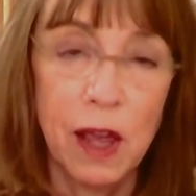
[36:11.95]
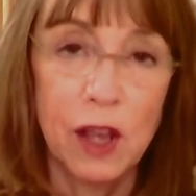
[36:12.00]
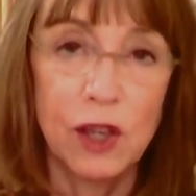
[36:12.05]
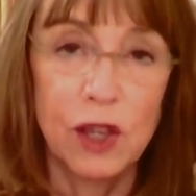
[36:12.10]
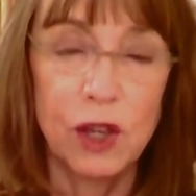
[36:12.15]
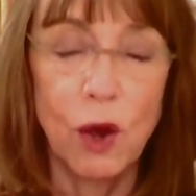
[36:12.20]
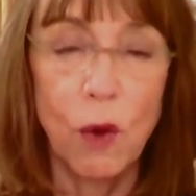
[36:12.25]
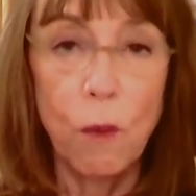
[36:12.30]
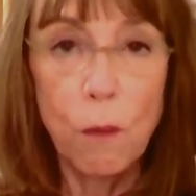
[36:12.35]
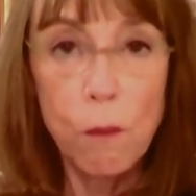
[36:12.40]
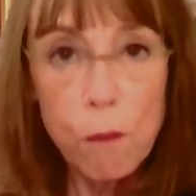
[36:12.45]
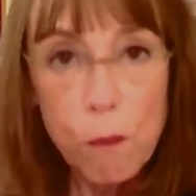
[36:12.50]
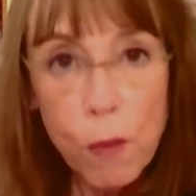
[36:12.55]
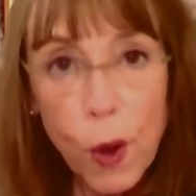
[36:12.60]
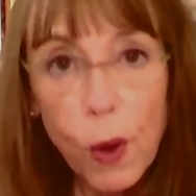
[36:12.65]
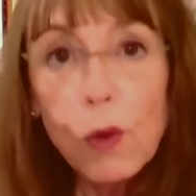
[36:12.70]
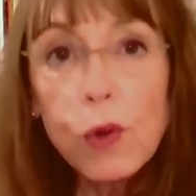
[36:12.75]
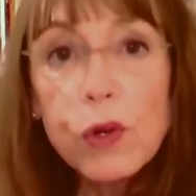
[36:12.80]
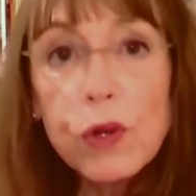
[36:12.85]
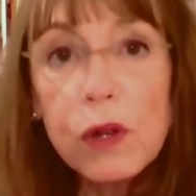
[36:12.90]
So
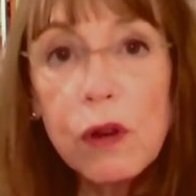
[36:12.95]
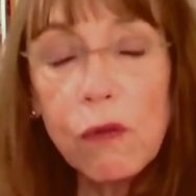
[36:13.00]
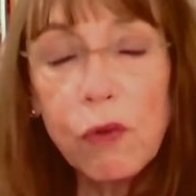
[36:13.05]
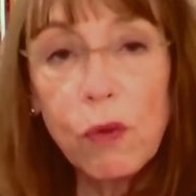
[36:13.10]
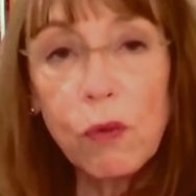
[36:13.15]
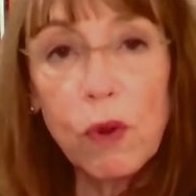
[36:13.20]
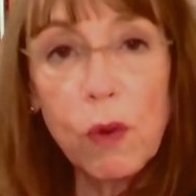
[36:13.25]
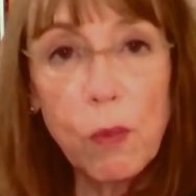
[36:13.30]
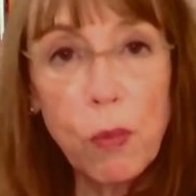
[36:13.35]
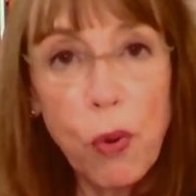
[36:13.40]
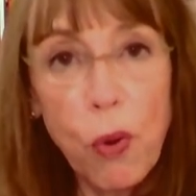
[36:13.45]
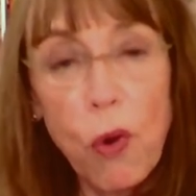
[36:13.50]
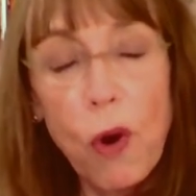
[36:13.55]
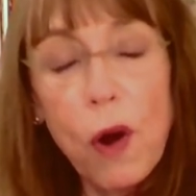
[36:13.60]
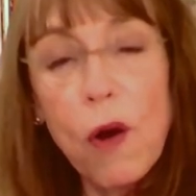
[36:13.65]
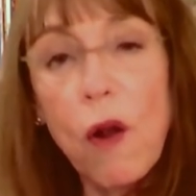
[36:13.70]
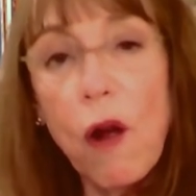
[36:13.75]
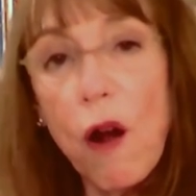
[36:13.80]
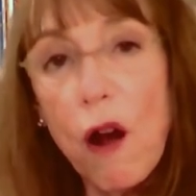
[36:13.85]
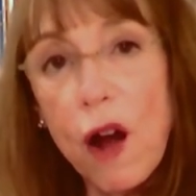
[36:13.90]
most of the
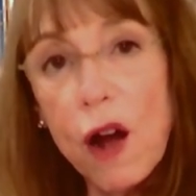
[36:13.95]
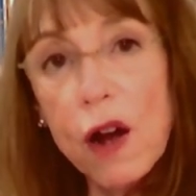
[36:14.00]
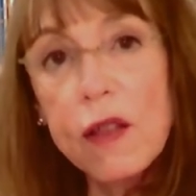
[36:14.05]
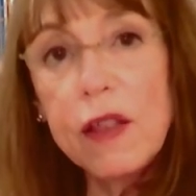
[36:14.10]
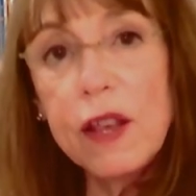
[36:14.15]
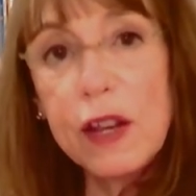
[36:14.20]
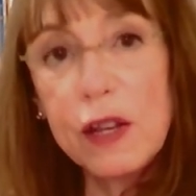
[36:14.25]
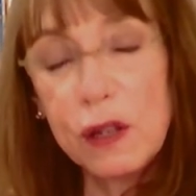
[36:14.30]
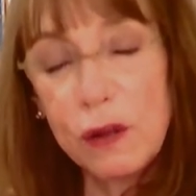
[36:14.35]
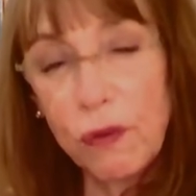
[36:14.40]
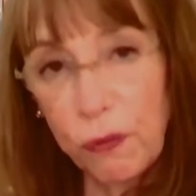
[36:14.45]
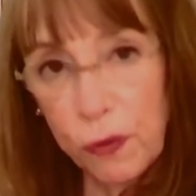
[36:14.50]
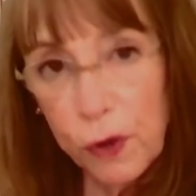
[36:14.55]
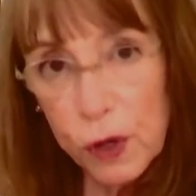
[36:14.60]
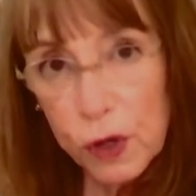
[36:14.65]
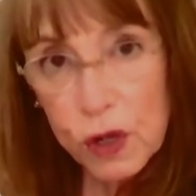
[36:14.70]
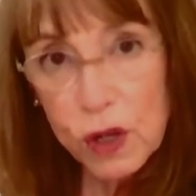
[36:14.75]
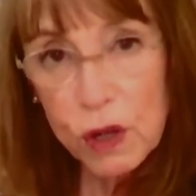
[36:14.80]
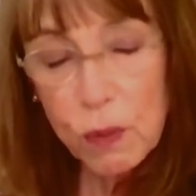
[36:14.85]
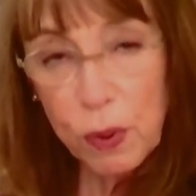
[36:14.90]
report are these
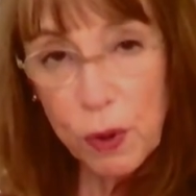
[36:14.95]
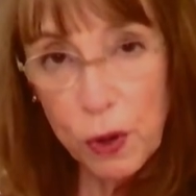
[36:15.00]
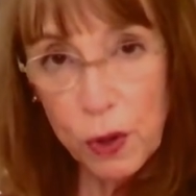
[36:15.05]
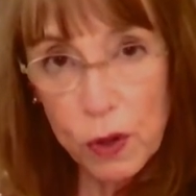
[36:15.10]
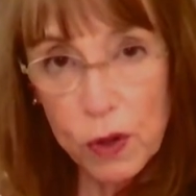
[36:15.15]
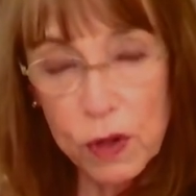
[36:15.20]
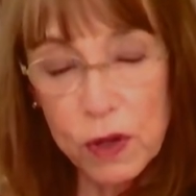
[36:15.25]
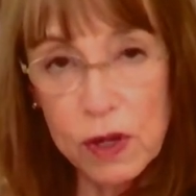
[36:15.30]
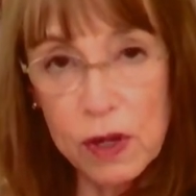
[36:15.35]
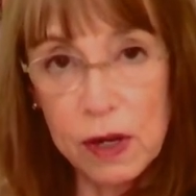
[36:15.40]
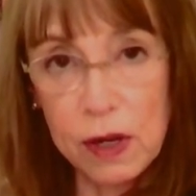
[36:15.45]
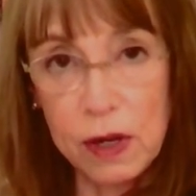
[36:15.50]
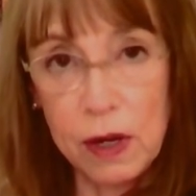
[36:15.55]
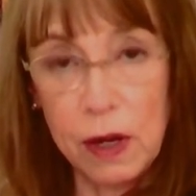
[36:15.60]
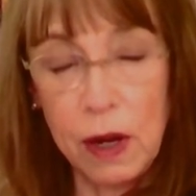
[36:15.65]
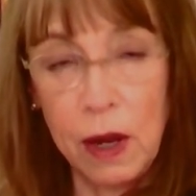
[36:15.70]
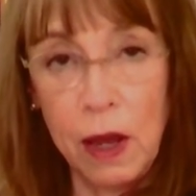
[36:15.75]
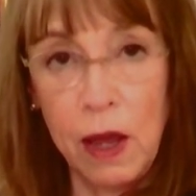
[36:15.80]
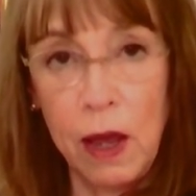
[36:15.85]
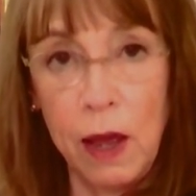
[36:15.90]
first
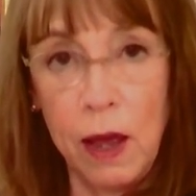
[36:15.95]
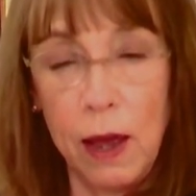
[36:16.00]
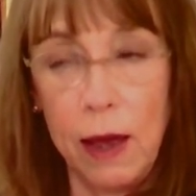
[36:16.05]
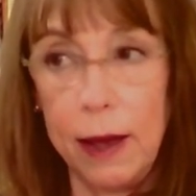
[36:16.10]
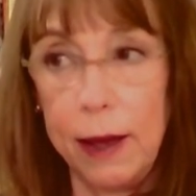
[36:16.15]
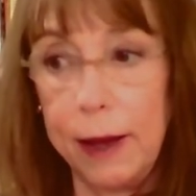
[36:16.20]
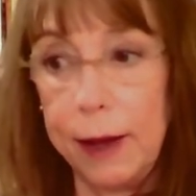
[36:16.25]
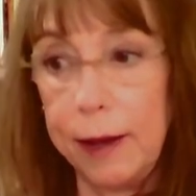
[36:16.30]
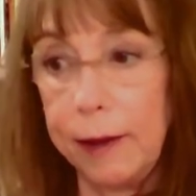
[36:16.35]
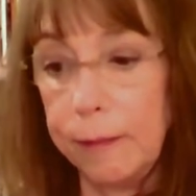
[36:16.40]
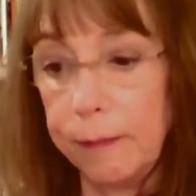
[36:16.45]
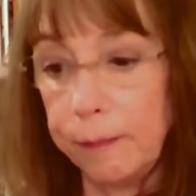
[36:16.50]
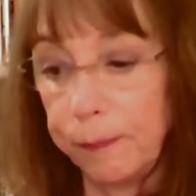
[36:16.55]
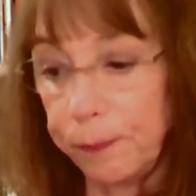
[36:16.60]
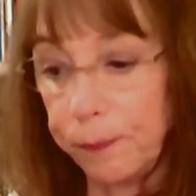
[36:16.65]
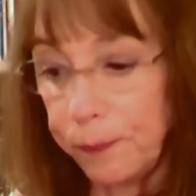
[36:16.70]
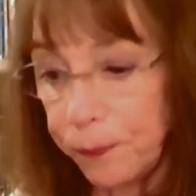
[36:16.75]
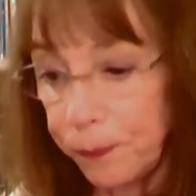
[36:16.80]
person um,